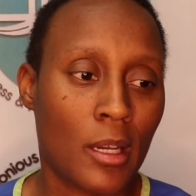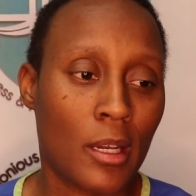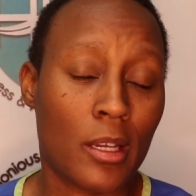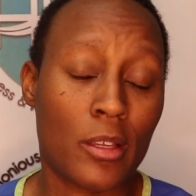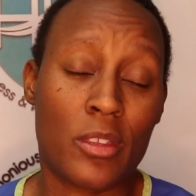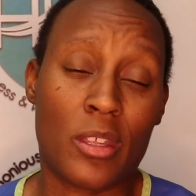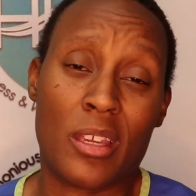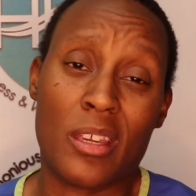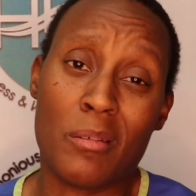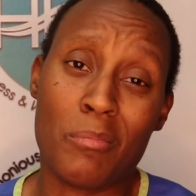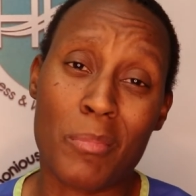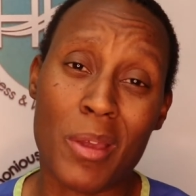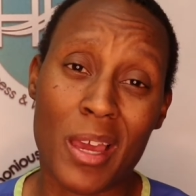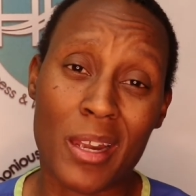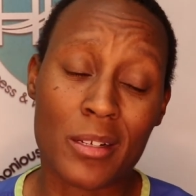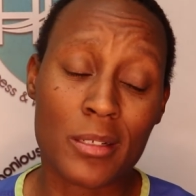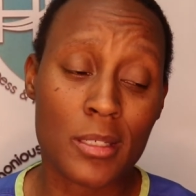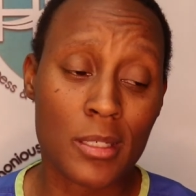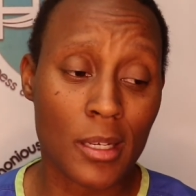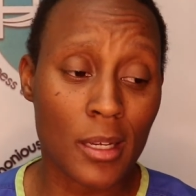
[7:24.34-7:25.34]
either eat
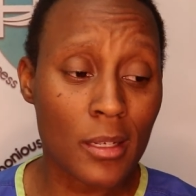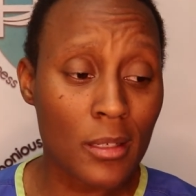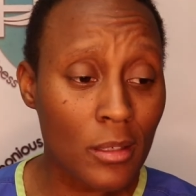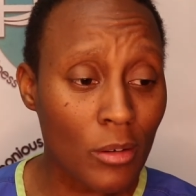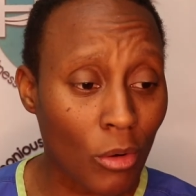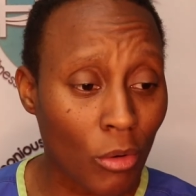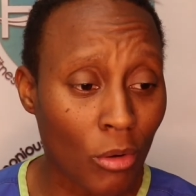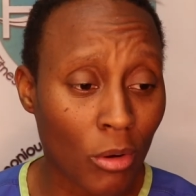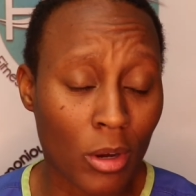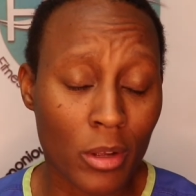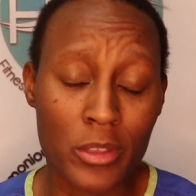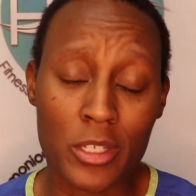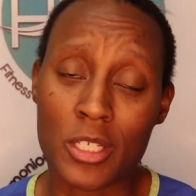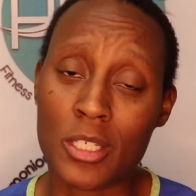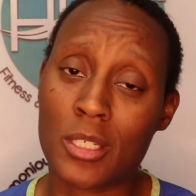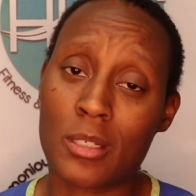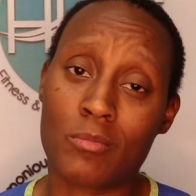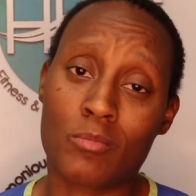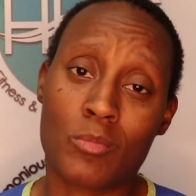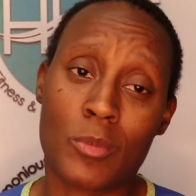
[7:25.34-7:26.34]
medicine or
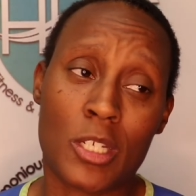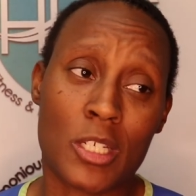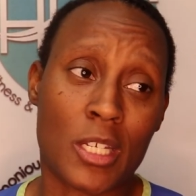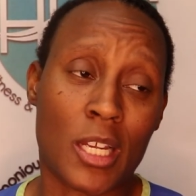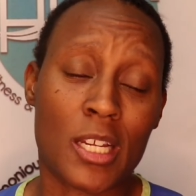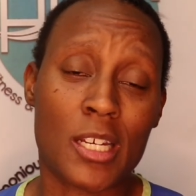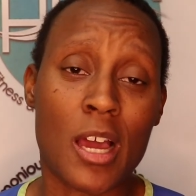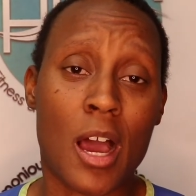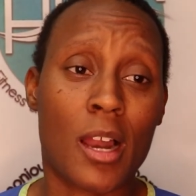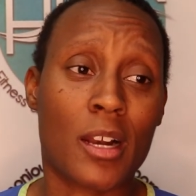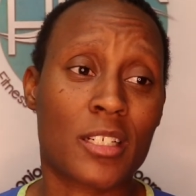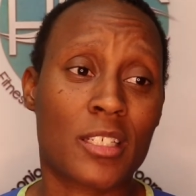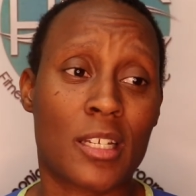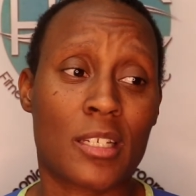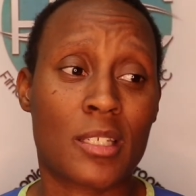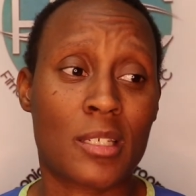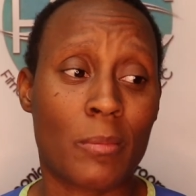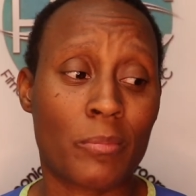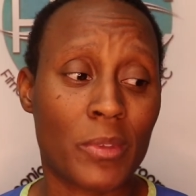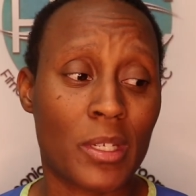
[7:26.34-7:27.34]
just acknowledge that
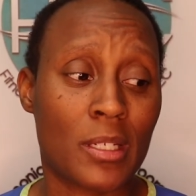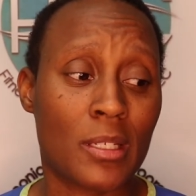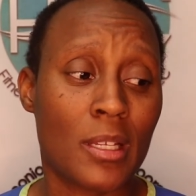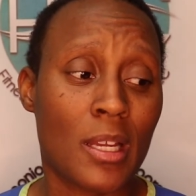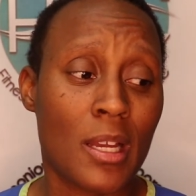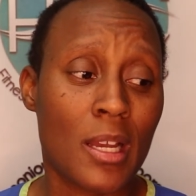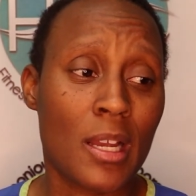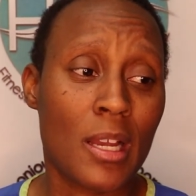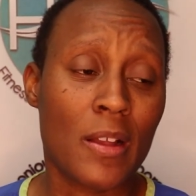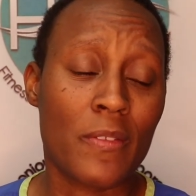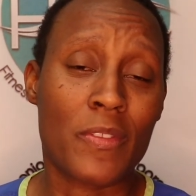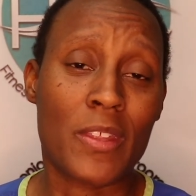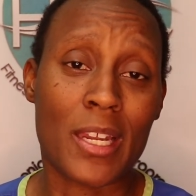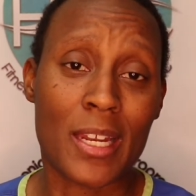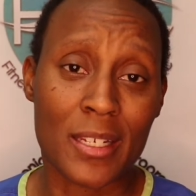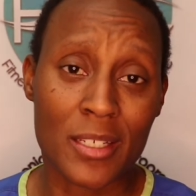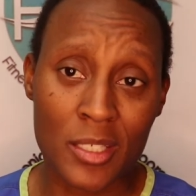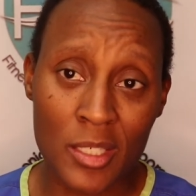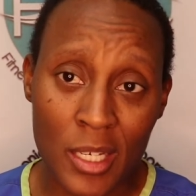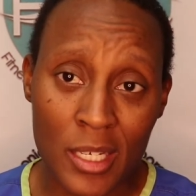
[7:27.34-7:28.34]
something that
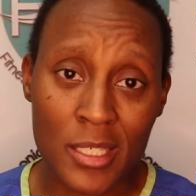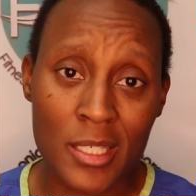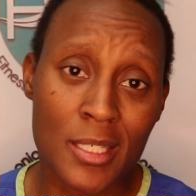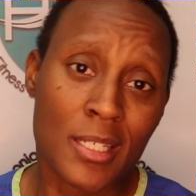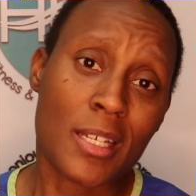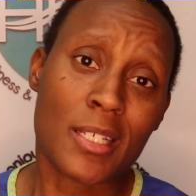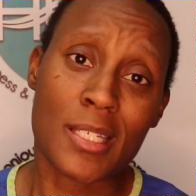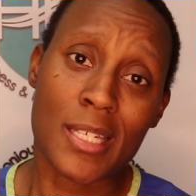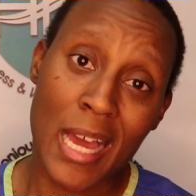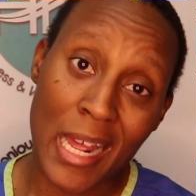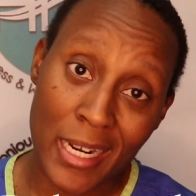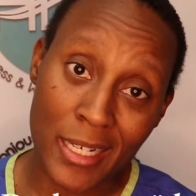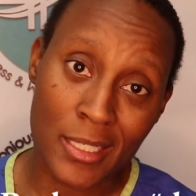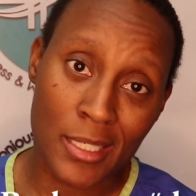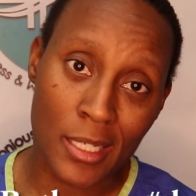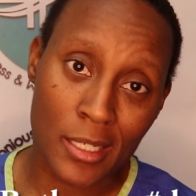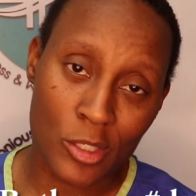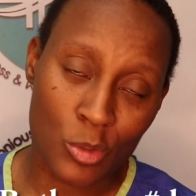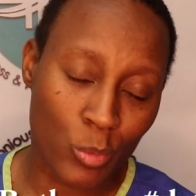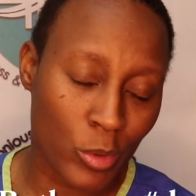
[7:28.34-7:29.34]
exists does not
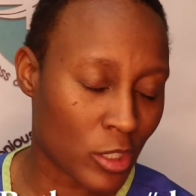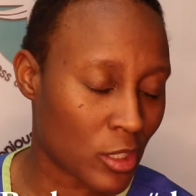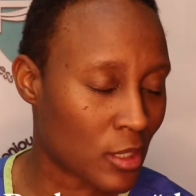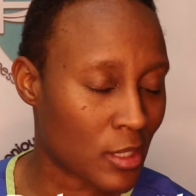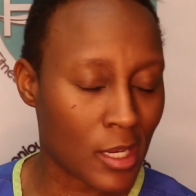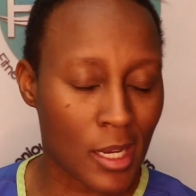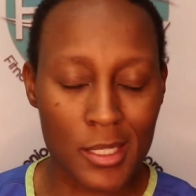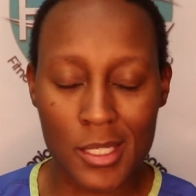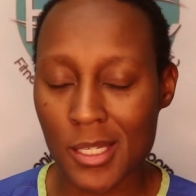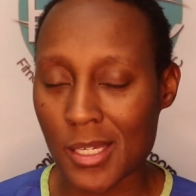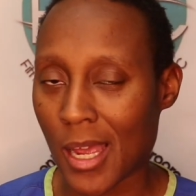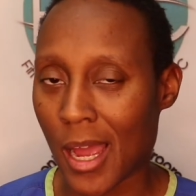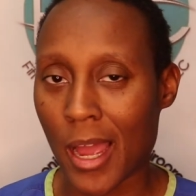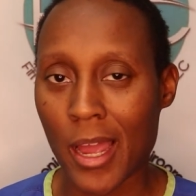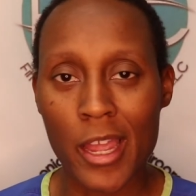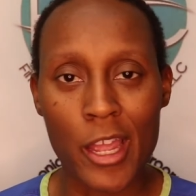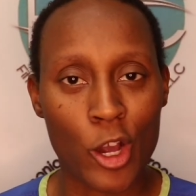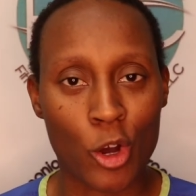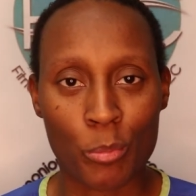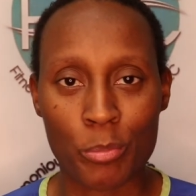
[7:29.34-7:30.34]
exist, which does not
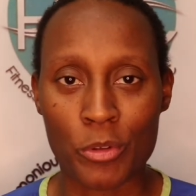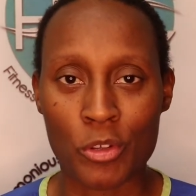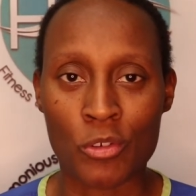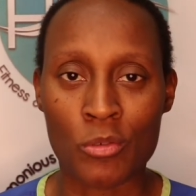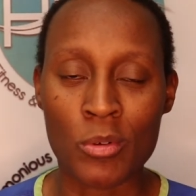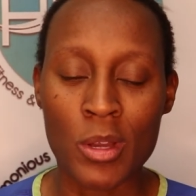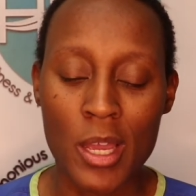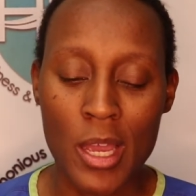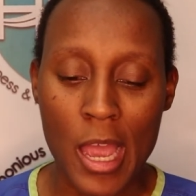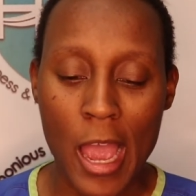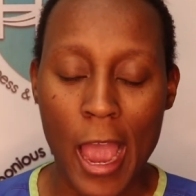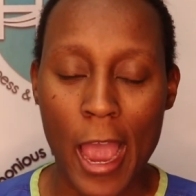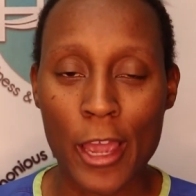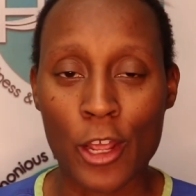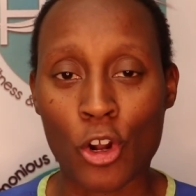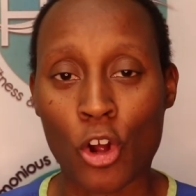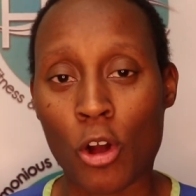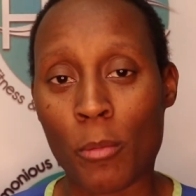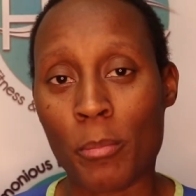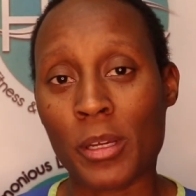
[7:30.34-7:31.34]
help you
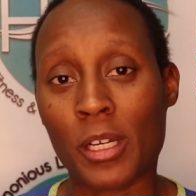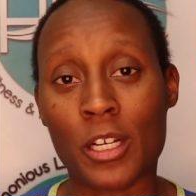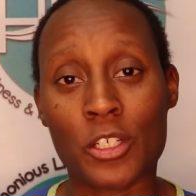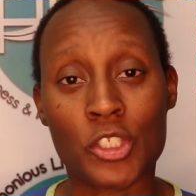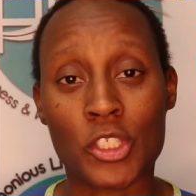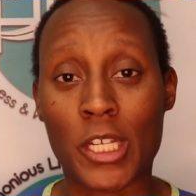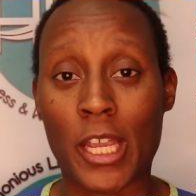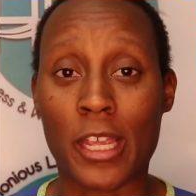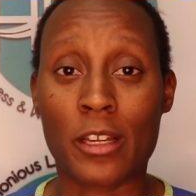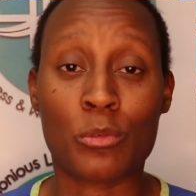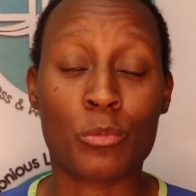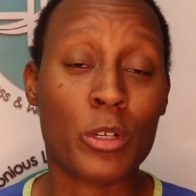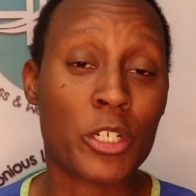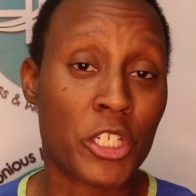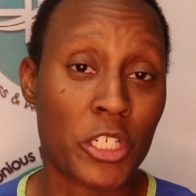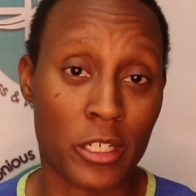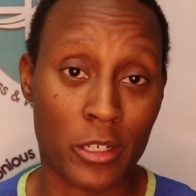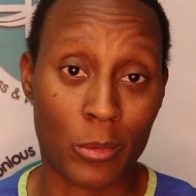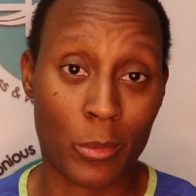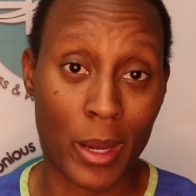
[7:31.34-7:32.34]
at all, because you can't
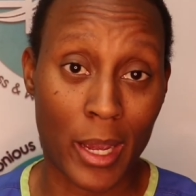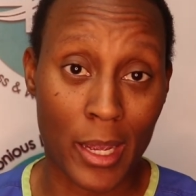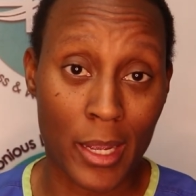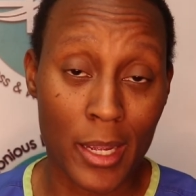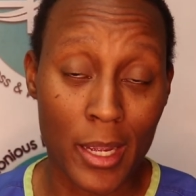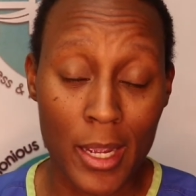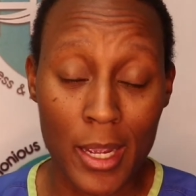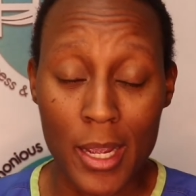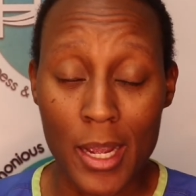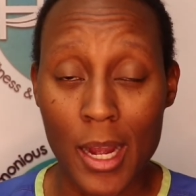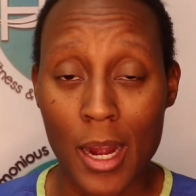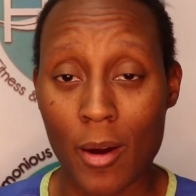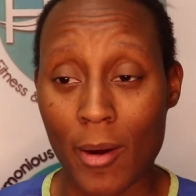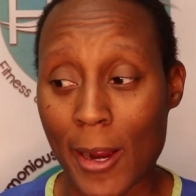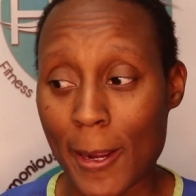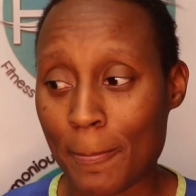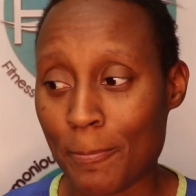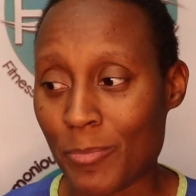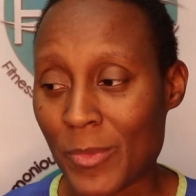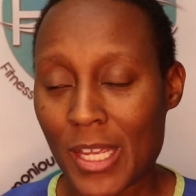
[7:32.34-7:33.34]
wish it away. All
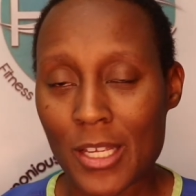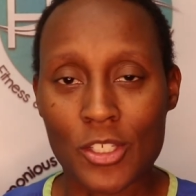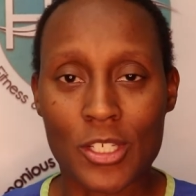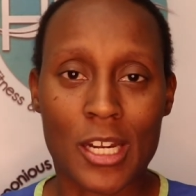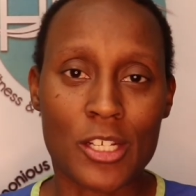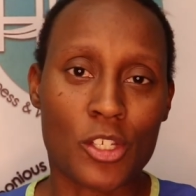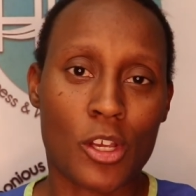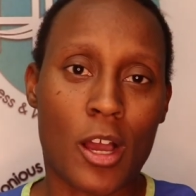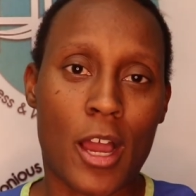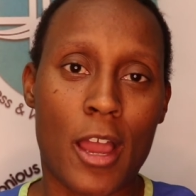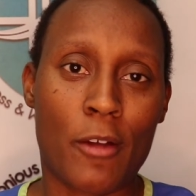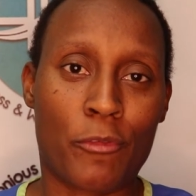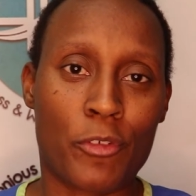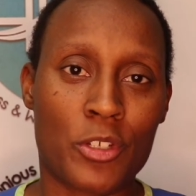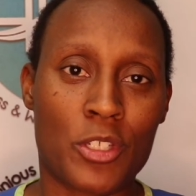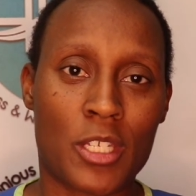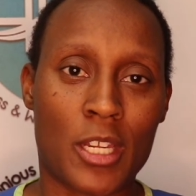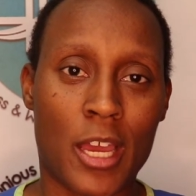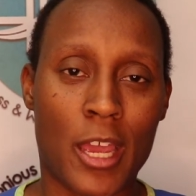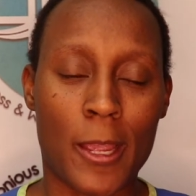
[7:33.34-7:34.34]
right, so that's all I have for
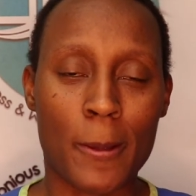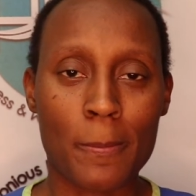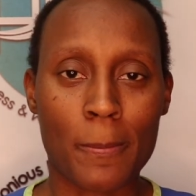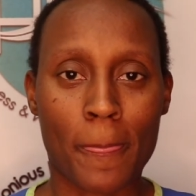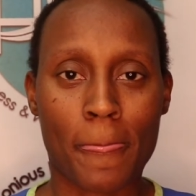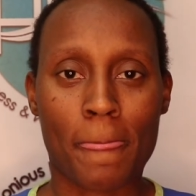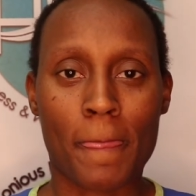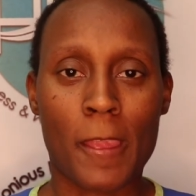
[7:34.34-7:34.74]
you today.